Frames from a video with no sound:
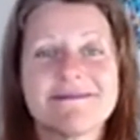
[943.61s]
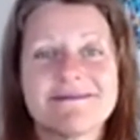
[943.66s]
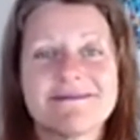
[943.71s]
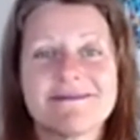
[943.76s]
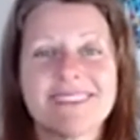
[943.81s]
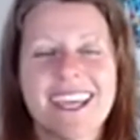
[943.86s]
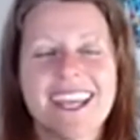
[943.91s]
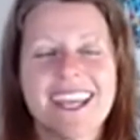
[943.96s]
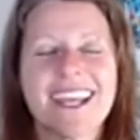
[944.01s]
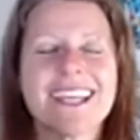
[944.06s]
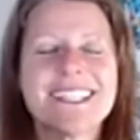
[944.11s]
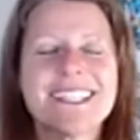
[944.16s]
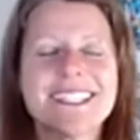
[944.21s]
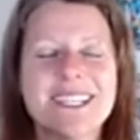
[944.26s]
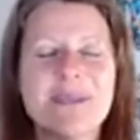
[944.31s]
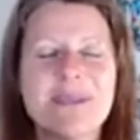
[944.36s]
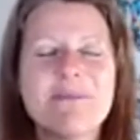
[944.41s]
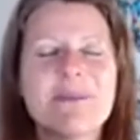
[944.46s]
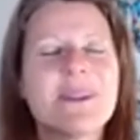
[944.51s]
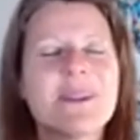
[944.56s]
And I
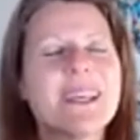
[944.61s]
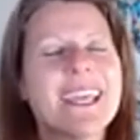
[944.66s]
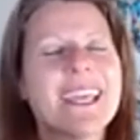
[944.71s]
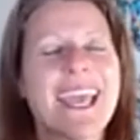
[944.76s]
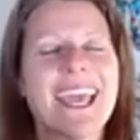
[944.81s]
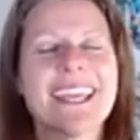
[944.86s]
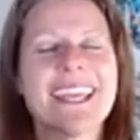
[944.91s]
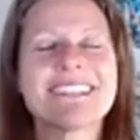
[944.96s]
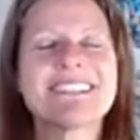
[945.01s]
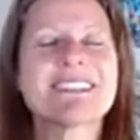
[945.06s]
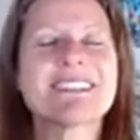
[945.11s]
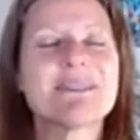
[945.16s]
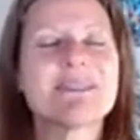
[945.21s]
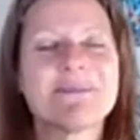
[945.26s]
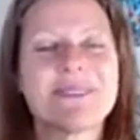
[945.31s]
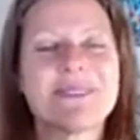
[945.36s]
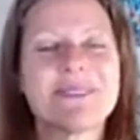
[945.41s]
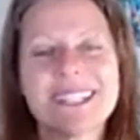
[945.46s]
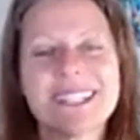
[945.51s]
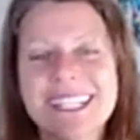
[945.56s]
deeply and
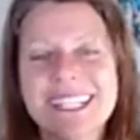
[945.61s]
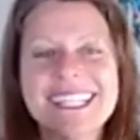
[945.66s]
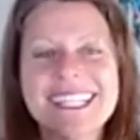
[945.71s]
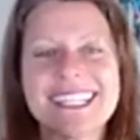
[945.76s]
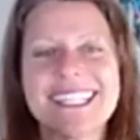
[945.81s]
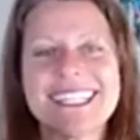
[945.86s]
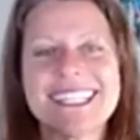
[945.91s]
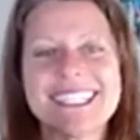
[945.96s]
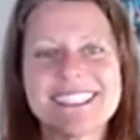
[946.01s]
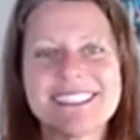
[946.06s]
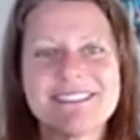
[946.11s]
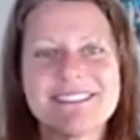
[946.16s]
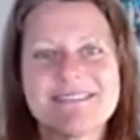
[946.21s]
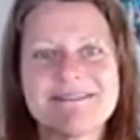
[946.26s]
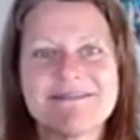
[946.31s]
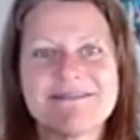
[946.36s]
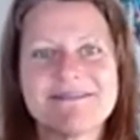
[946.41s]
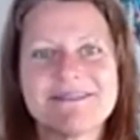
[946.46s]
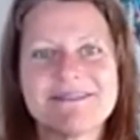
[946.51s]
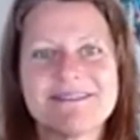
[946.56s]
completely
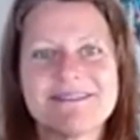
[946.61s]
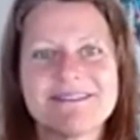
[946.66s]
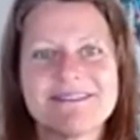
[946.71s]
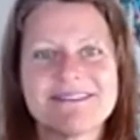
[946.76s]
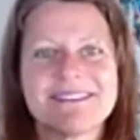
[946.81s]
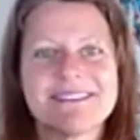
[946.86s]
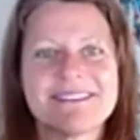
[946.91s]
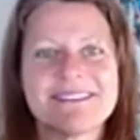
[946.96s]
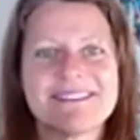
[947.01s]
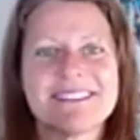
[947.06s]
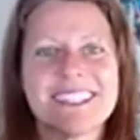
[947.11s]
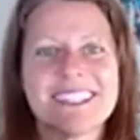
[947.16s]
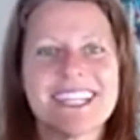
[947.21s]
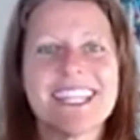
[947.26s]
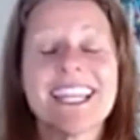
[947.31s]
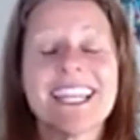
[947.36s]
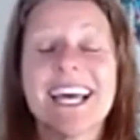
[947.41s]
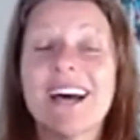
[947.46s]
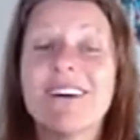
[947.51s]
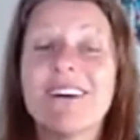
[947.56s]

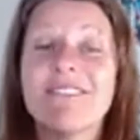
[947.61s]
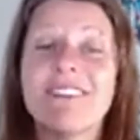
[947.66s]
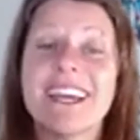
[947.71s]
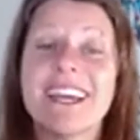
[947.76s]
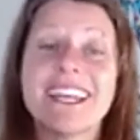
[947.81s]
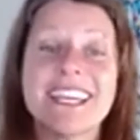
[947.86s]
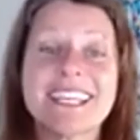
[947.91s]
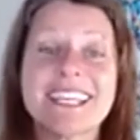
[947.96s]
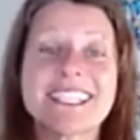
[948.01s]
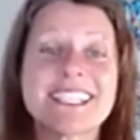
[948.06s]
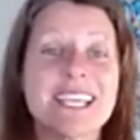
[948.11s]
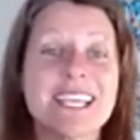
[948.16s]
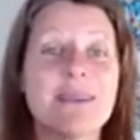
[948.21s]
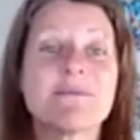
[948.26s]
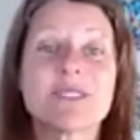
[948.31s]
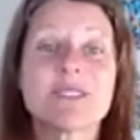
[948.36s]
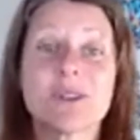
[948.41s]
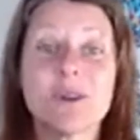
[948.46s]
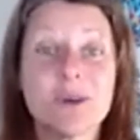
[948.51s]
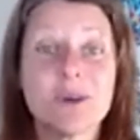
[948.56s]
love and
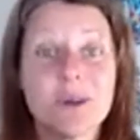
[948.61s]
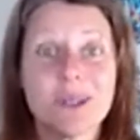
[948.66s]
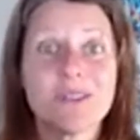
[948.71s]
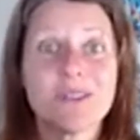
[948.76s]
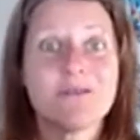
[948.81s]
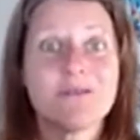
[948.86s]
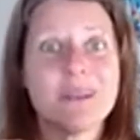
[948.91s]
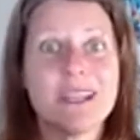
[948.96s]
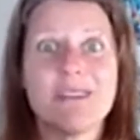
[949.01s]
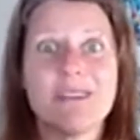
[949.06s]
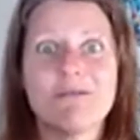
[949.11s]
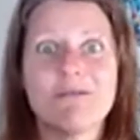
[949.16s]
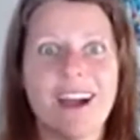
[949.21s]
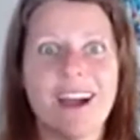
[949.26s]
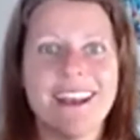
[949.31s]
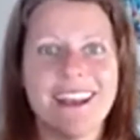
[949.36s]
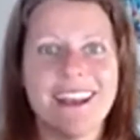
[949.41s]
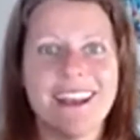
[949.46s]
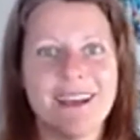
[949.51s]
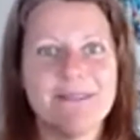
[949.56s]
accept all of me
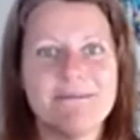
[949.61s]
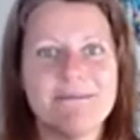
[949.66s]
right now.